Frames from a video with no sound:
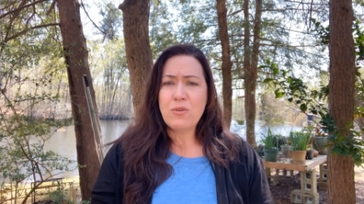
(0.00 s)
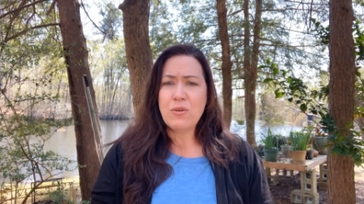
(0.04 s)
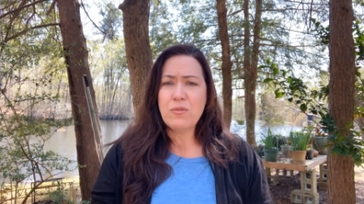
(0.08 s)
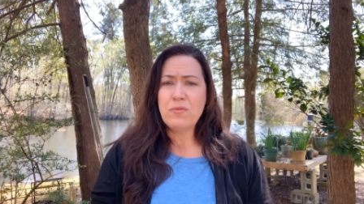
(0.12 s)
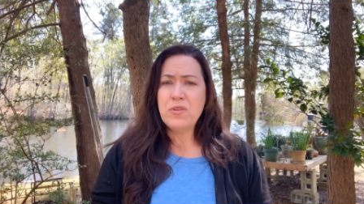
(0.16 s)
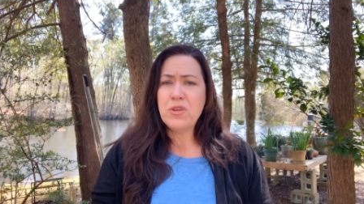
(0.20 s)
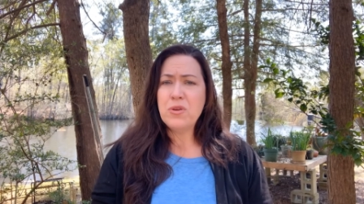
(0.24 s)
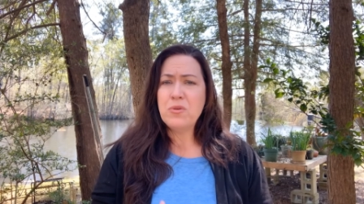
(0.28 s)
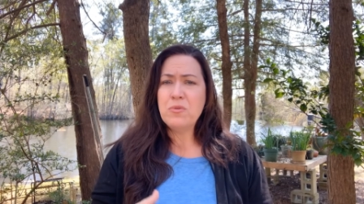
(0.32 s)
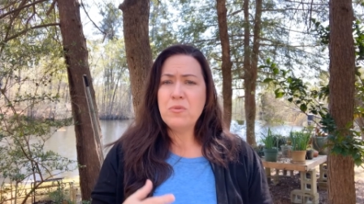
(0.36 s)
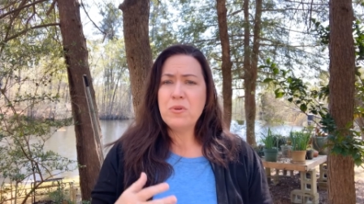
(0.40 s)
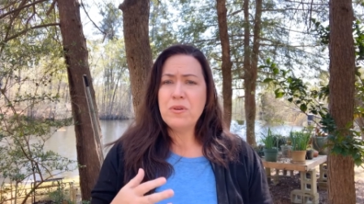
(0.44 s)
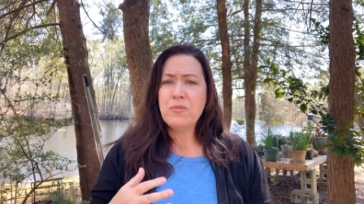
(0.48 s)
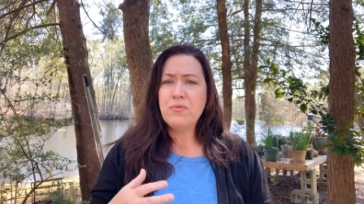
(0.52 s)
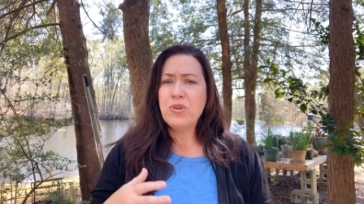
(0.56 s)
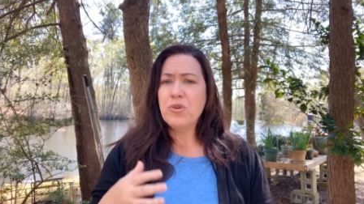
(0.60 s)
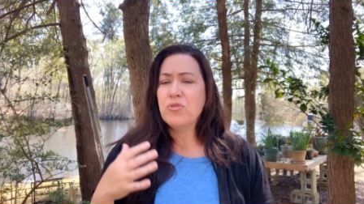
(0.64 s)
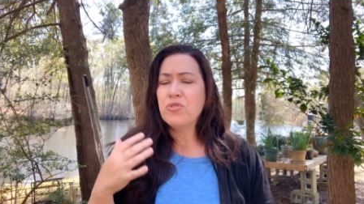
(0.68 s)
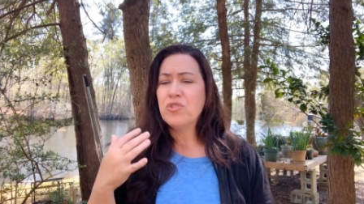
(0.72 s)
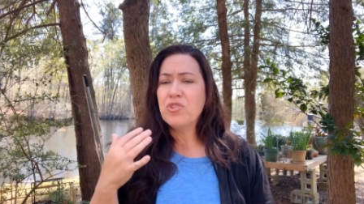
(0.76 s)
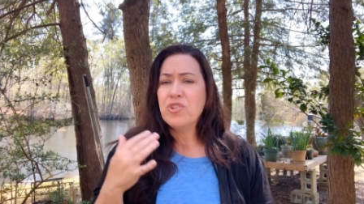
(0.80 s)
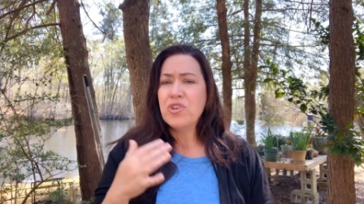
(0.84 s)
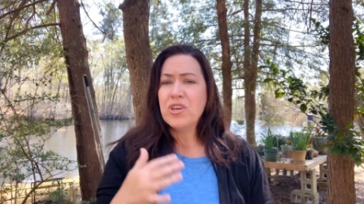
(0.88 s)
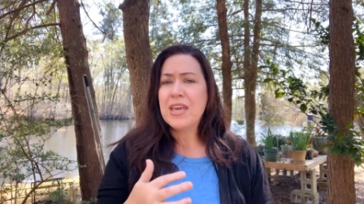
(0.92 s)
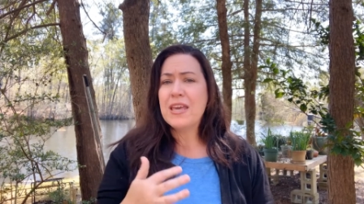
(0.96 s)
If
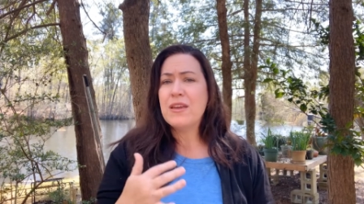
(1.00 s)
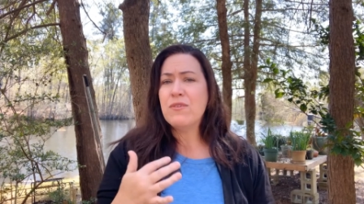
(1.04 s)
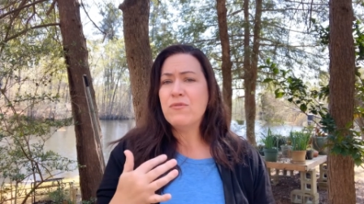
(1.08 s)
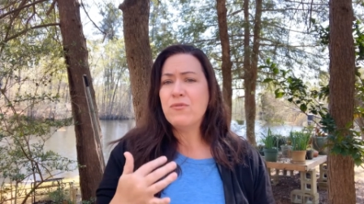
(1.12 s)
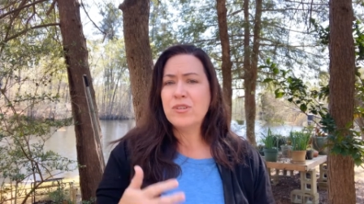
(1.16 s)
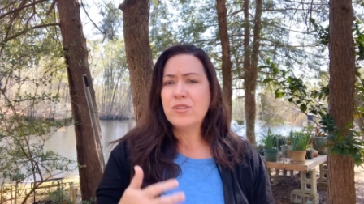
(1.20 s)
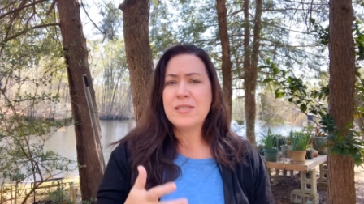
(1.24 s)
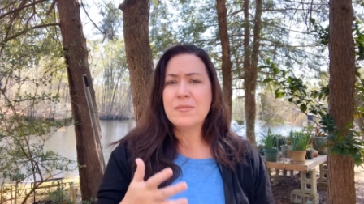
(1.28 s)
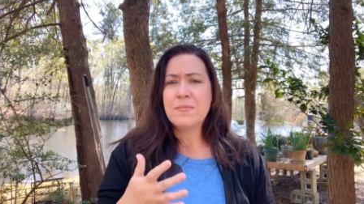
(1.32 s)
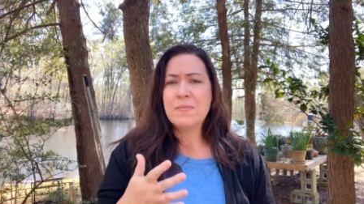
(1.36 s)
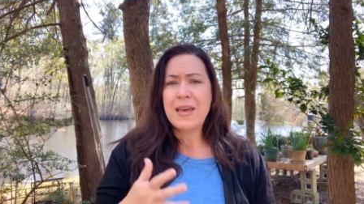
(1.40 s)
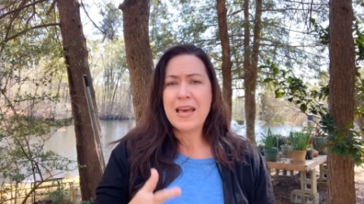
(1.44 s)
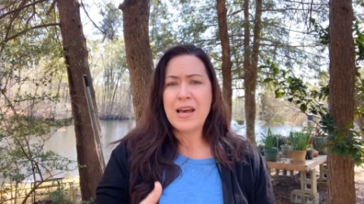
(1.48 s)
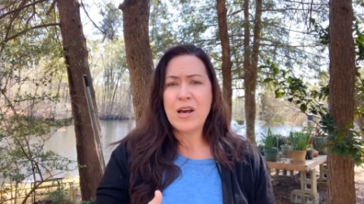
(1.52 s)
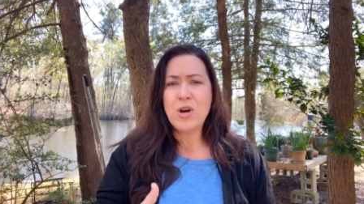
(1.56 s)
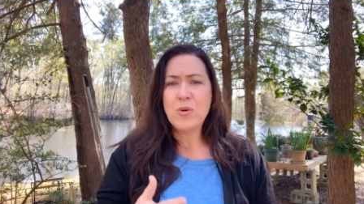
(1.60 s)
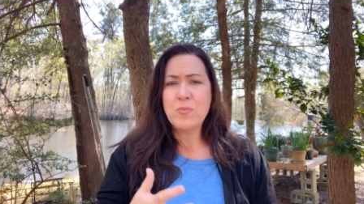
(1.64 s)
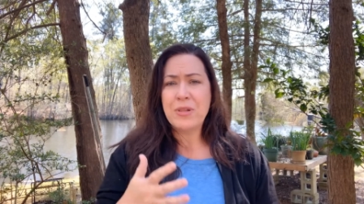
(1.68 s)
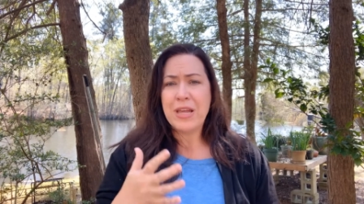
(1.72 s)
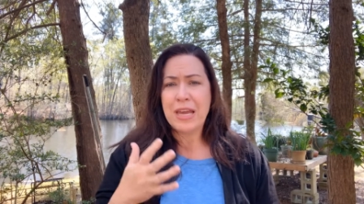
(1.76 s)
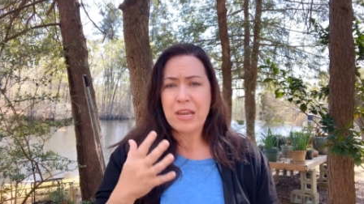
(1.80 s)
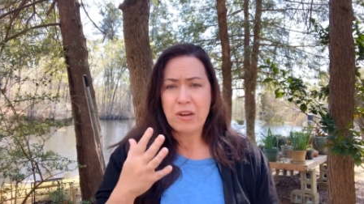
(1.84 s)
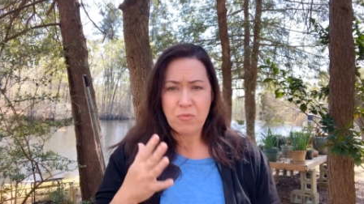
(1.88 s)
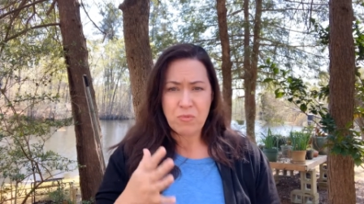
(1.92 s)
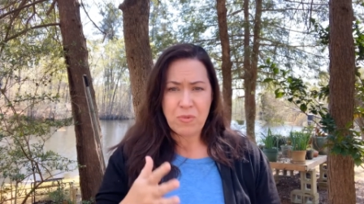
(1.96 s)
you're looking for some help
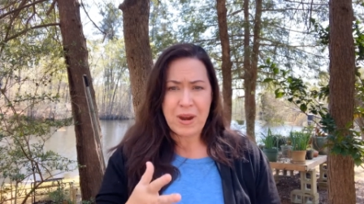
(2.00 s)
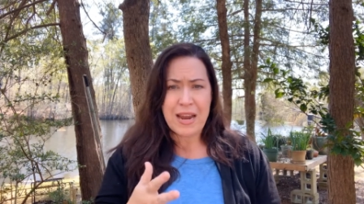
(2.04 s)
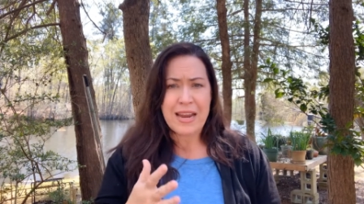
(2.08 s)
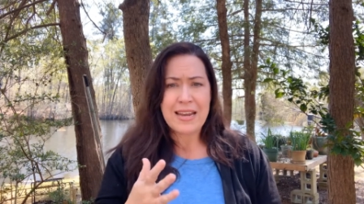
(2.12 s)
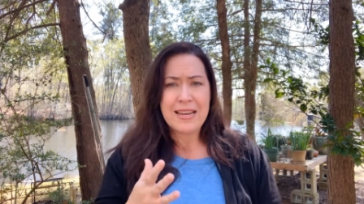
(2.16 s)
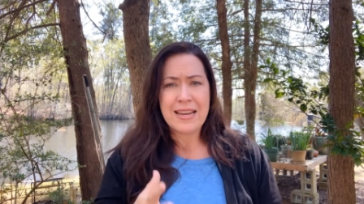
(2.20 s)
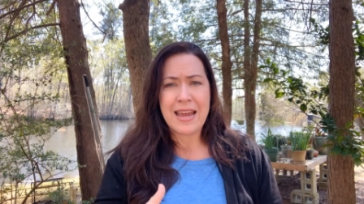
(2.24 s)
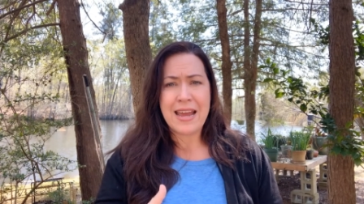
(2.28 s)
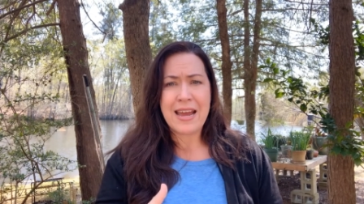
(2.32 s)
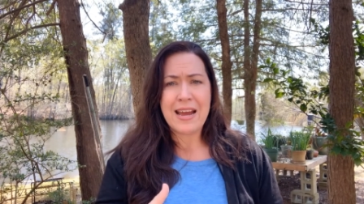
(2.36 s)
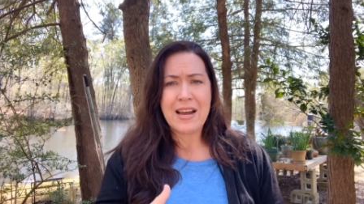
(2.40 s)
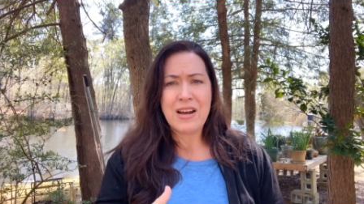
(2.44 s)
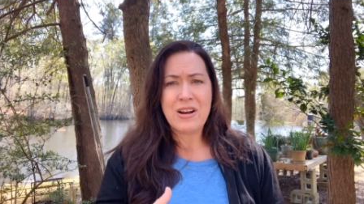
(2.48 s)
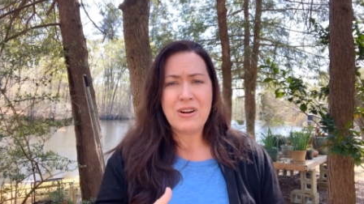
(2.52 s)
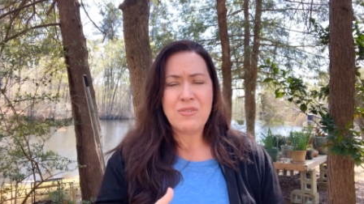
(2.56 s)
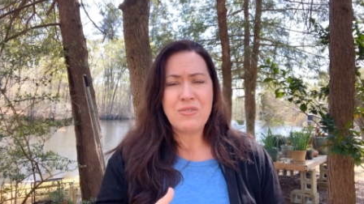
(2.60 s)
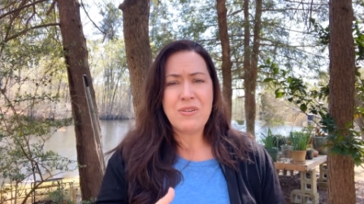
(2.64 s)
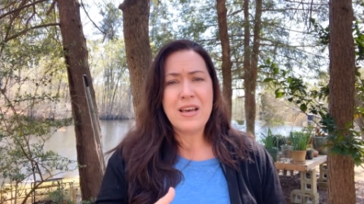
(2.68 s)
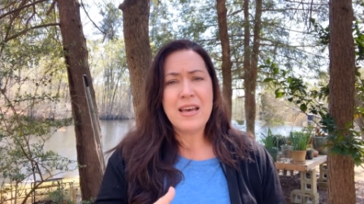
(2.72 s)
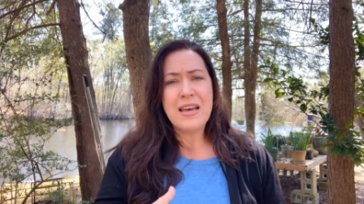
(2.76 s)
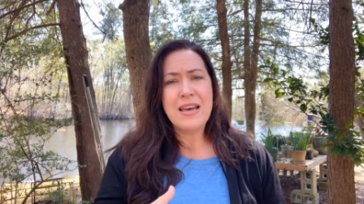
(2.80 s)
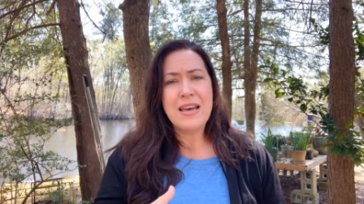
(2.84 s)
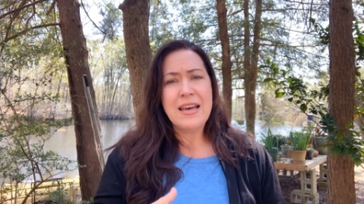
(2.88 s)
like right now,